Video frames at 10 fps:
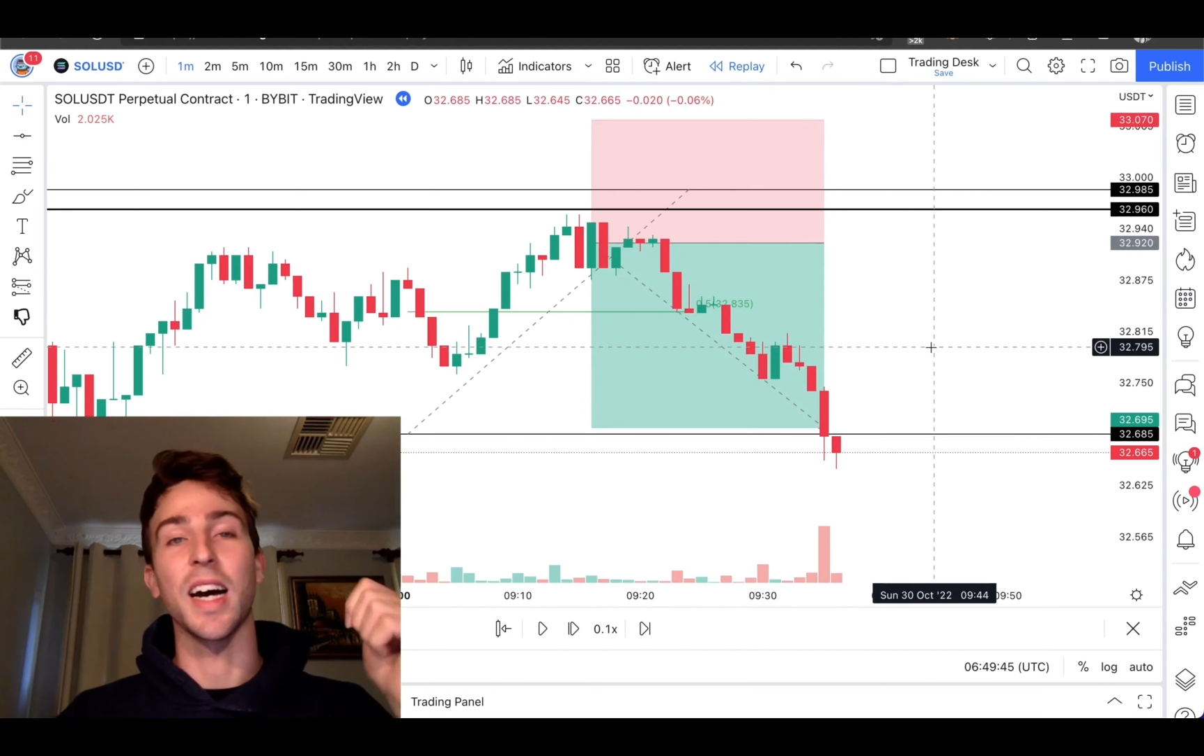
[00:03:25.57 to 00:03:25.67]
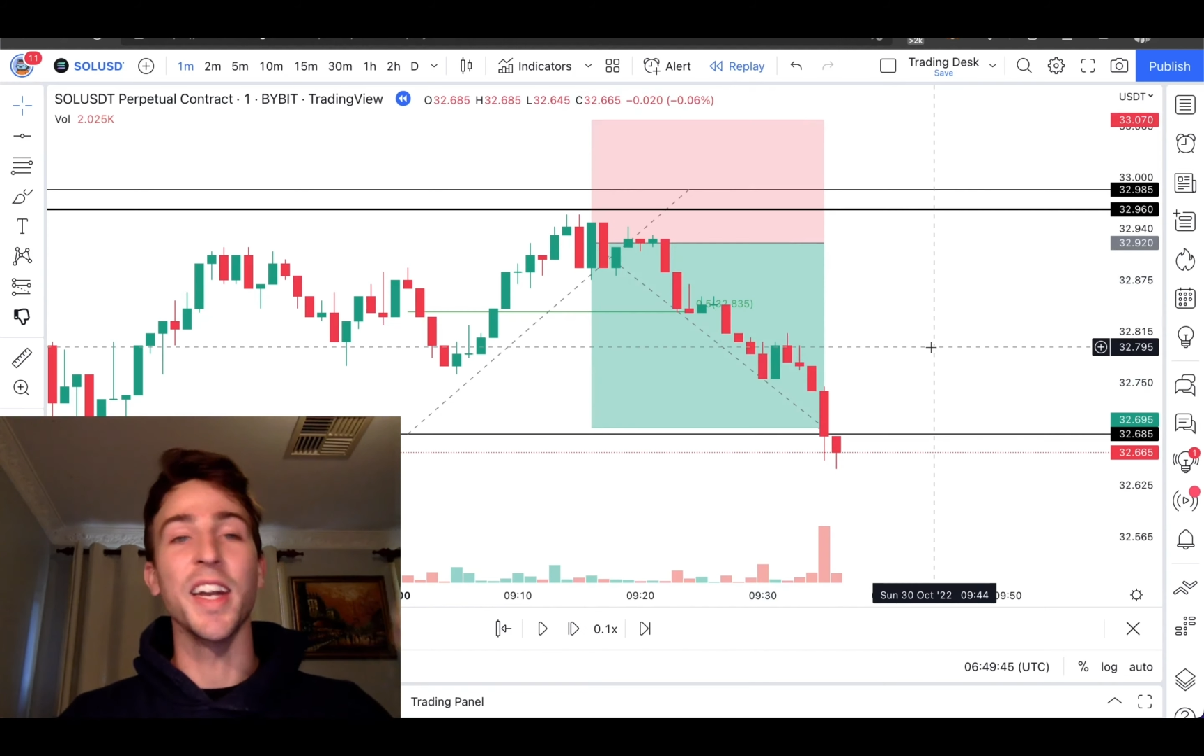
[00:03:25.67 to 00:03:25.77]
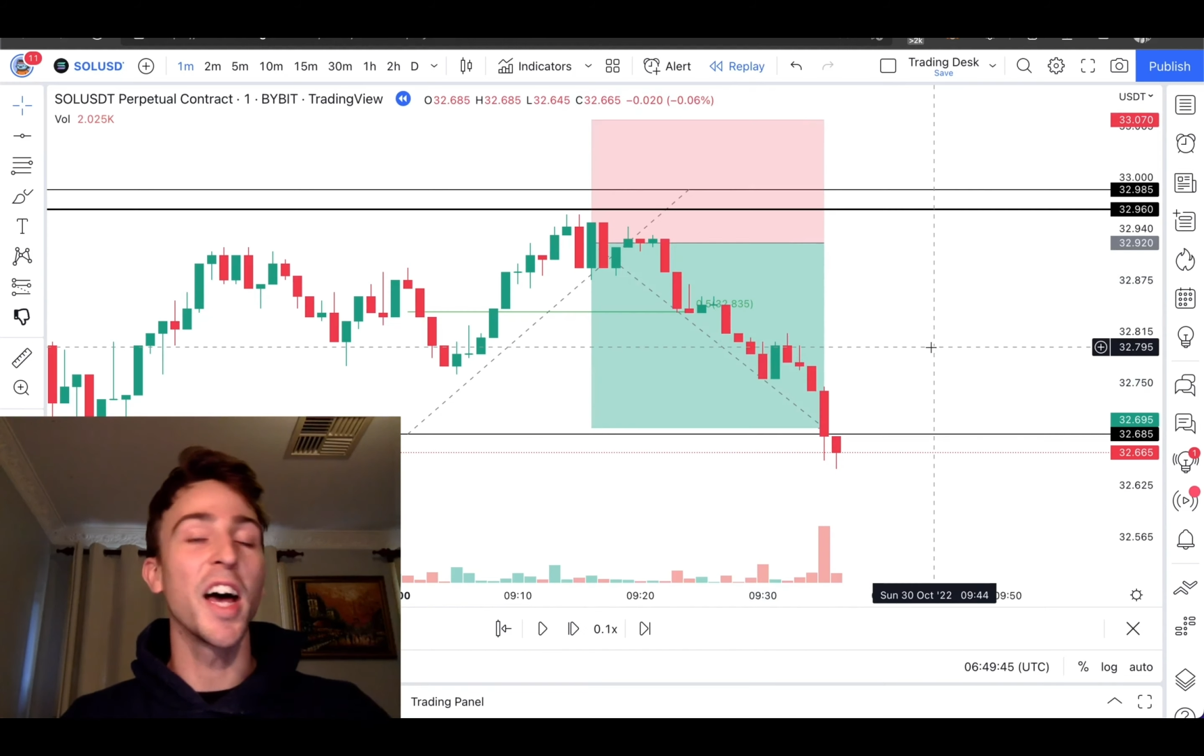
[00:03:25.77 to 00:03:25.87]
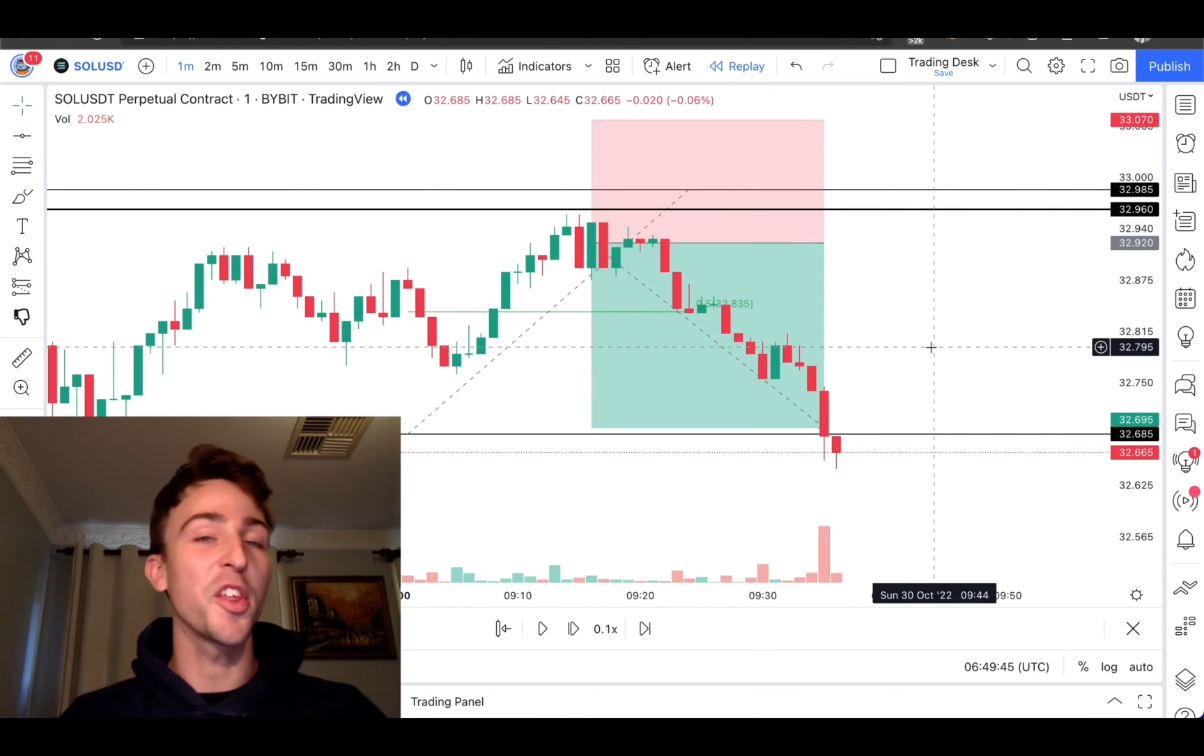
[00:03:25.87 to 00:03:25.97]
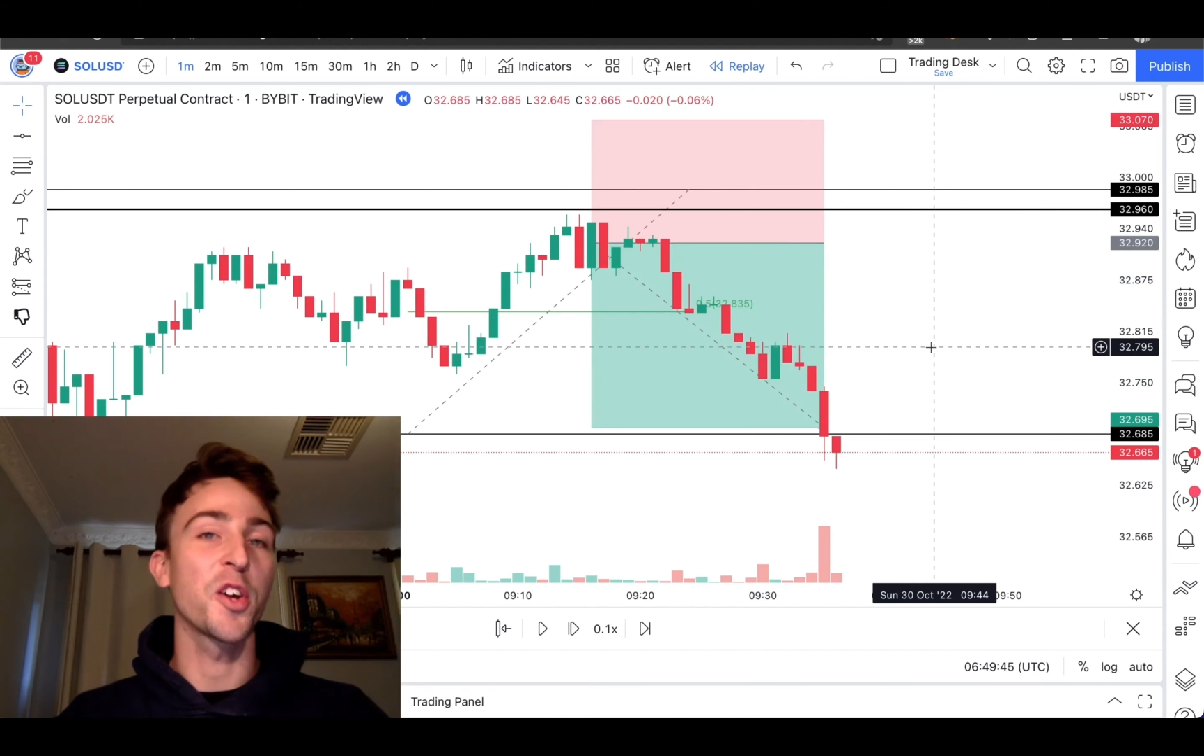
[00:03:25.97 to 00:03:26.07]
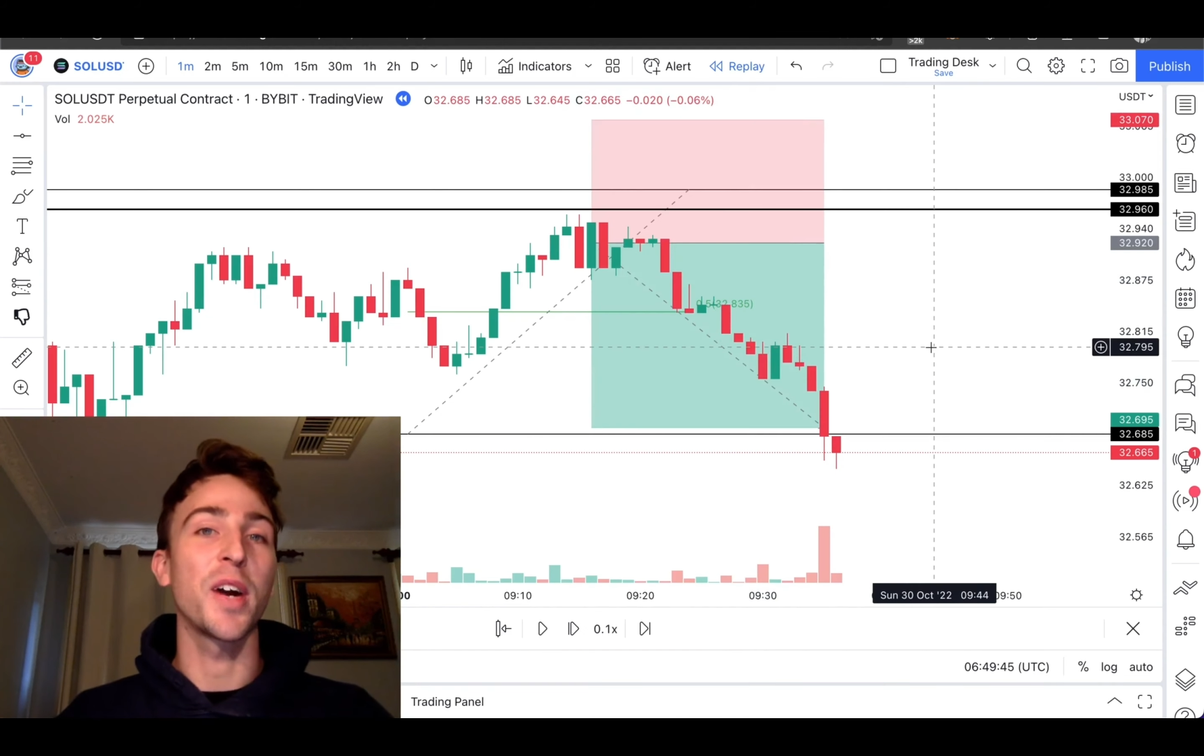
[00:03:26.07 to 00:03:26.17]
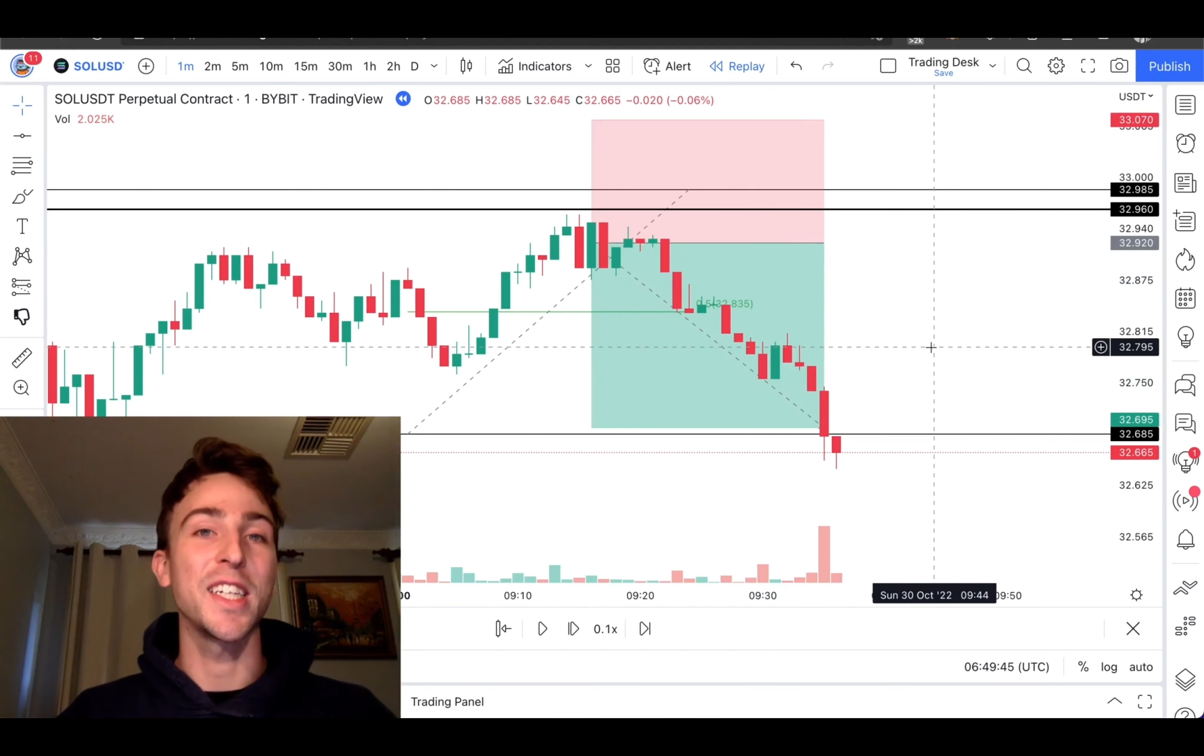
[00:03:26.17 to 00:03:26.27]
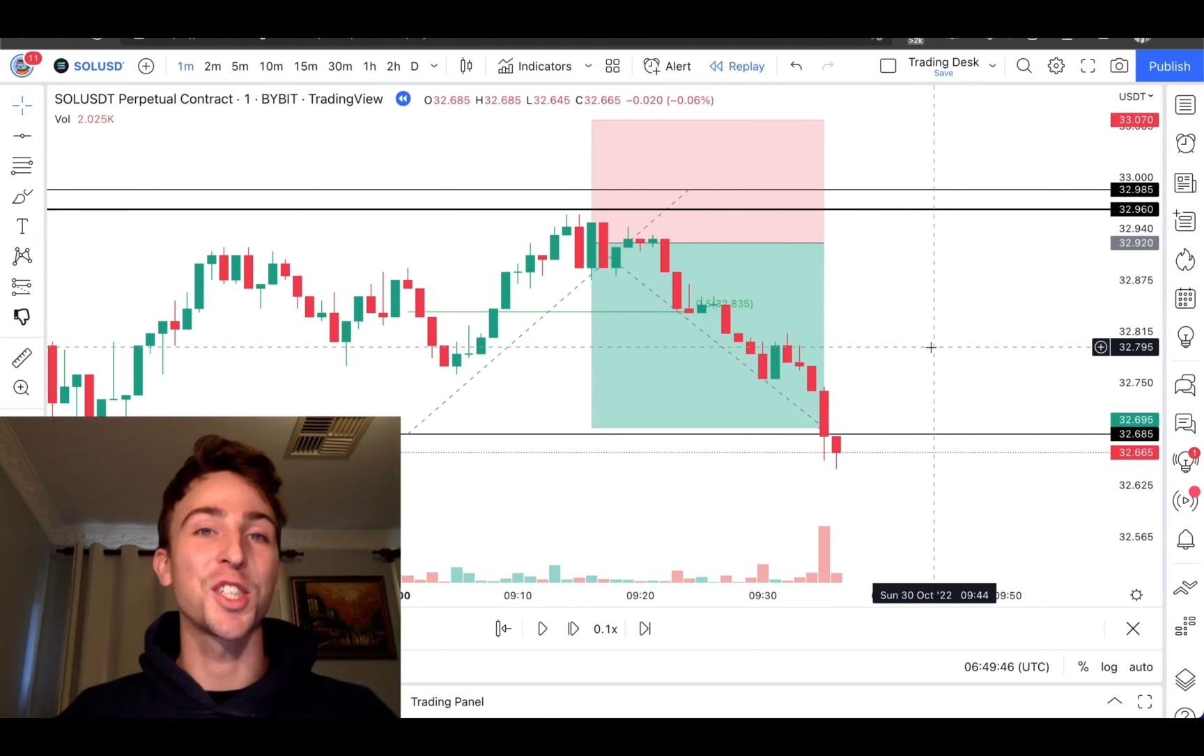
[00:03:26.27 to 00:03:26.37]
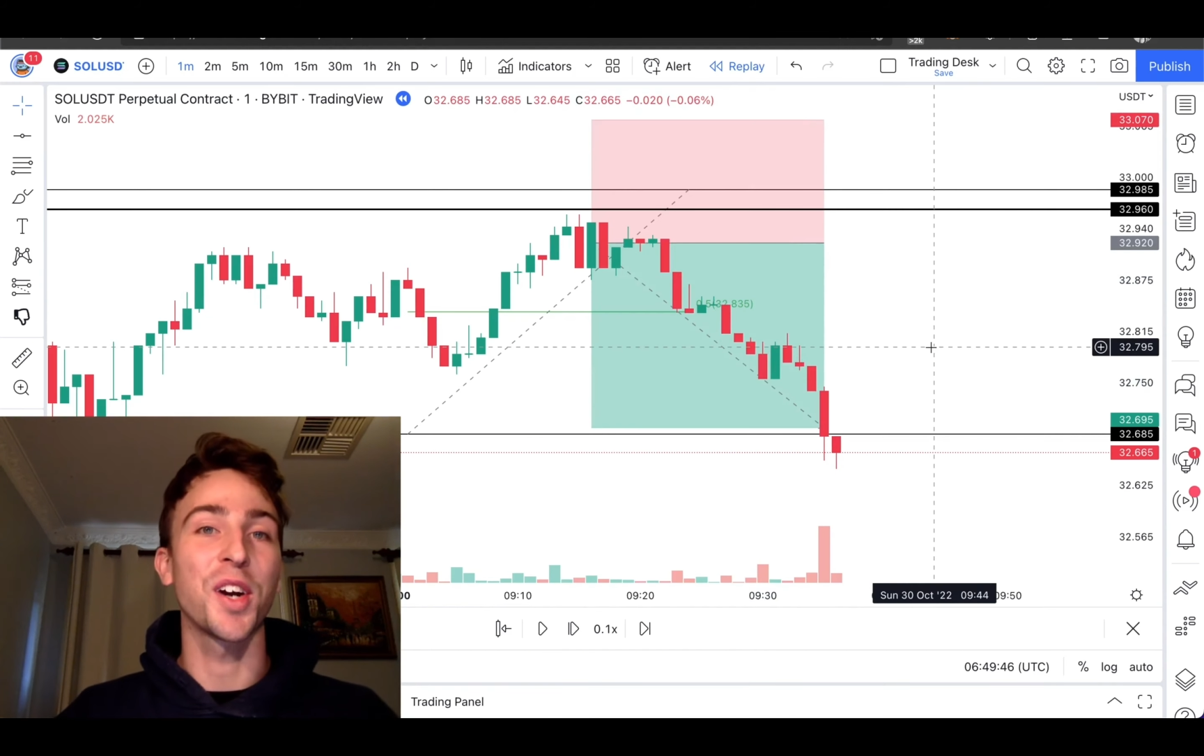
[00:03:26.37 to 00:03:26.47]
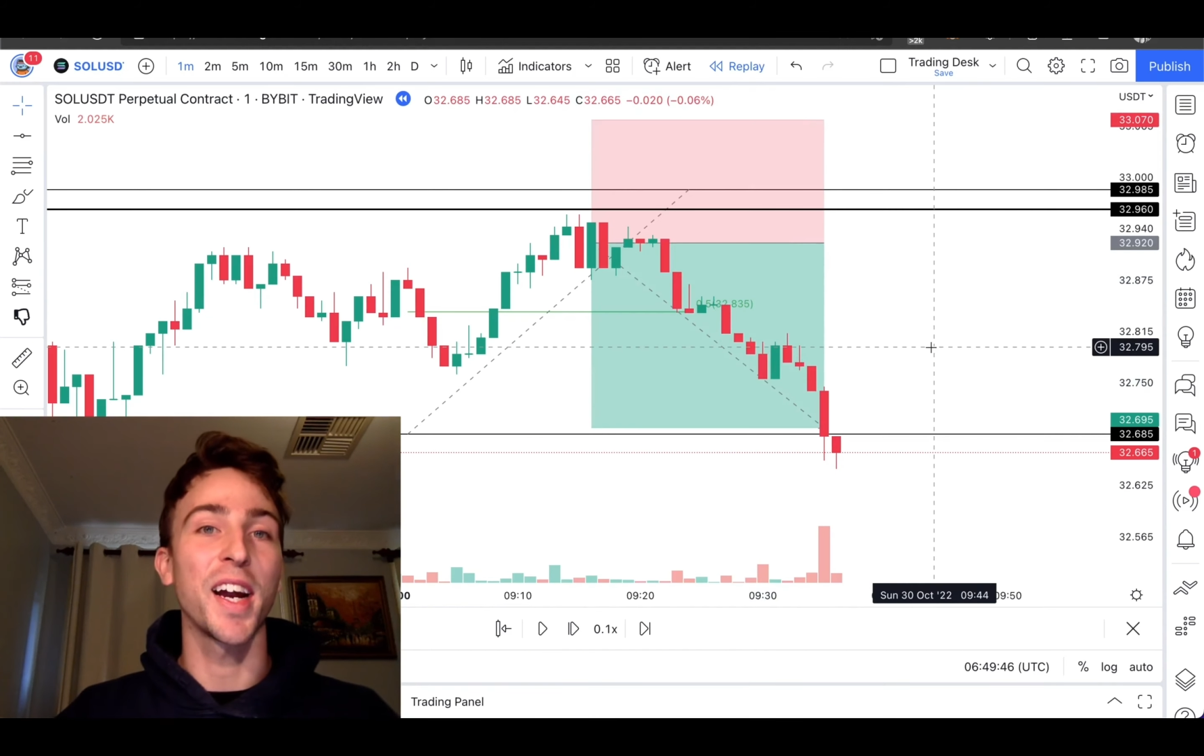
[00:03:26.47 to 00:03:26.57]
Another great
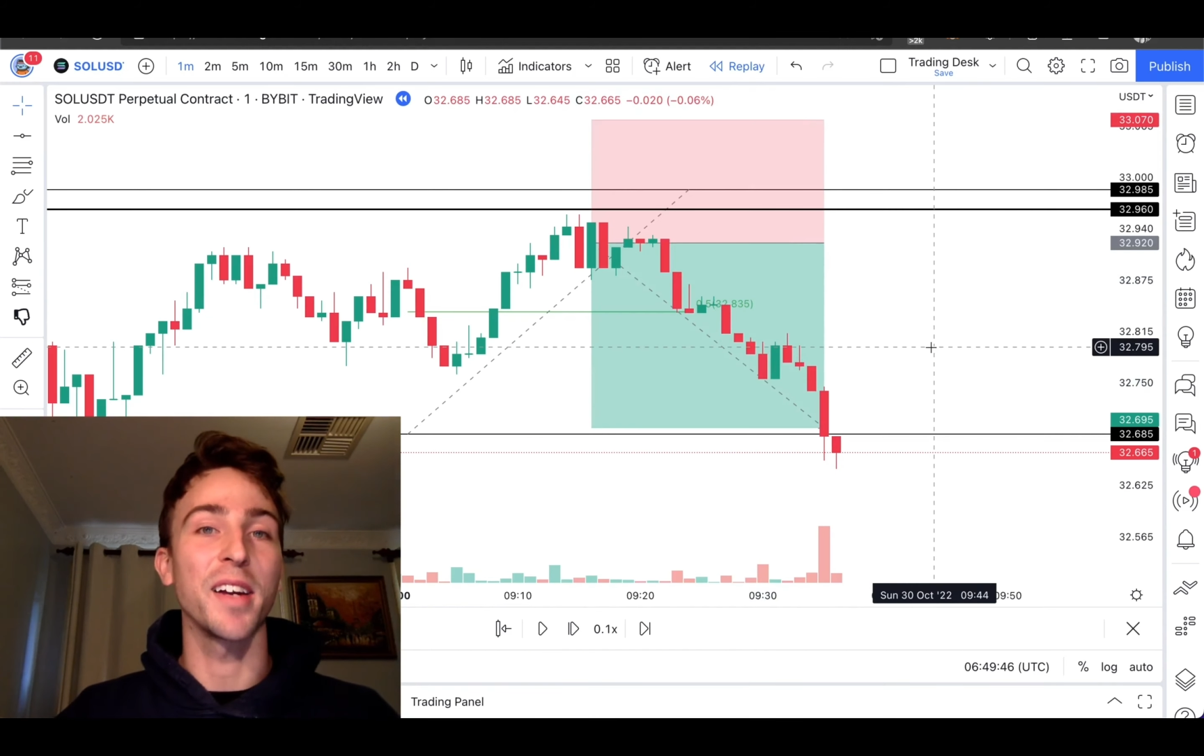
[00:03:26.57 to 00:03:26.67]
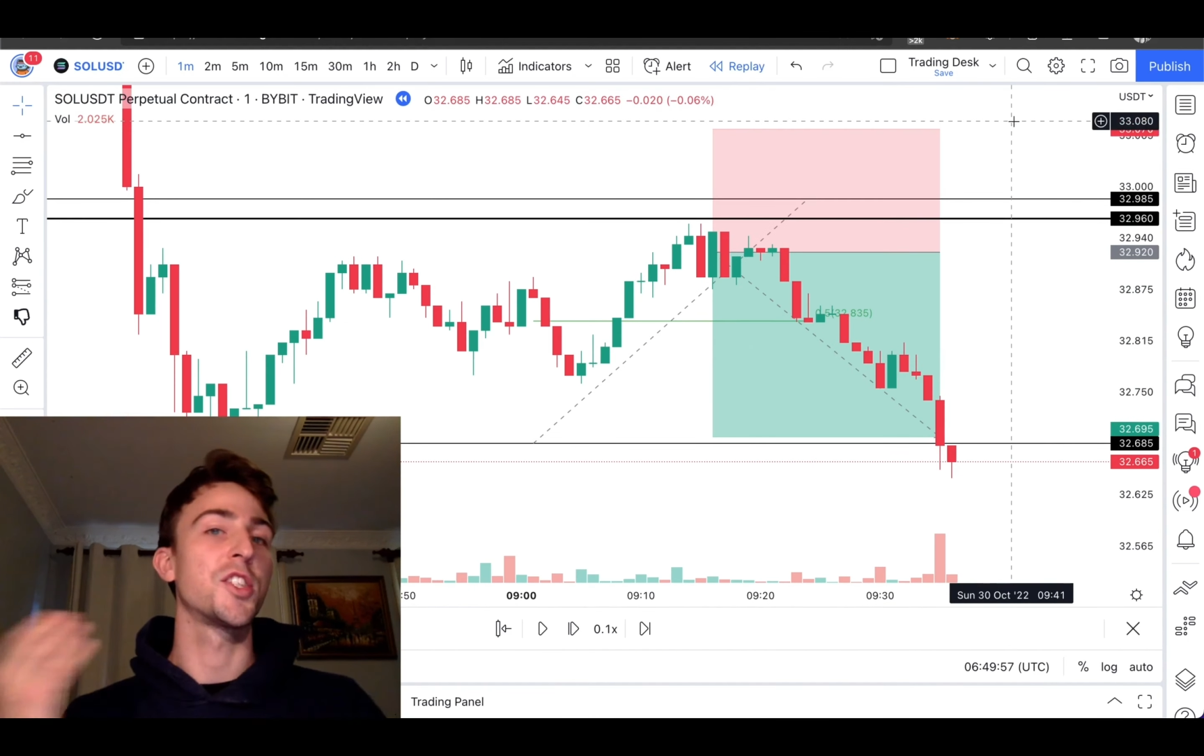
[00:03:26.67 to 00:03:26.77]
trade.